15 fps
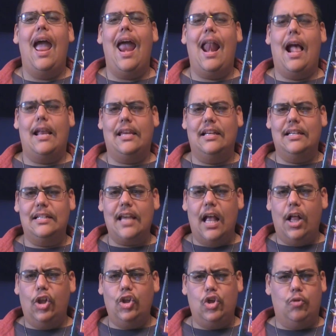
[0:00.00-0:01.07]
And I can
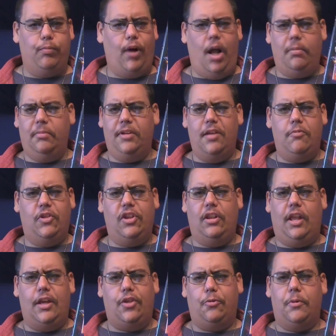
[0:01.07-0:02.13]
tell you, probably within
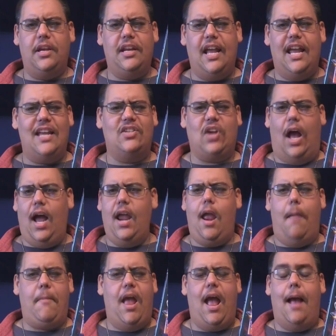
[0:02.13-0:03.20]
like 3 days,
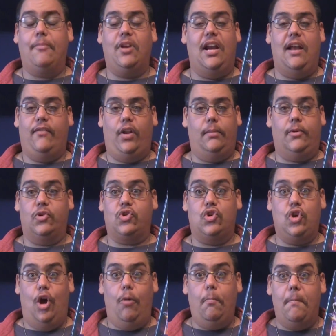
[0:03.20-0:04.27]
I'm going to have almost
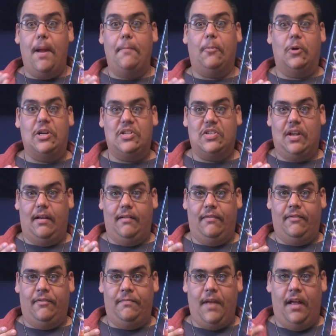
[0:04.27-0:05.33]
no memories
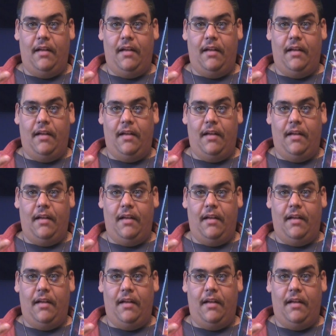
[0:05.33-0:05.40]
of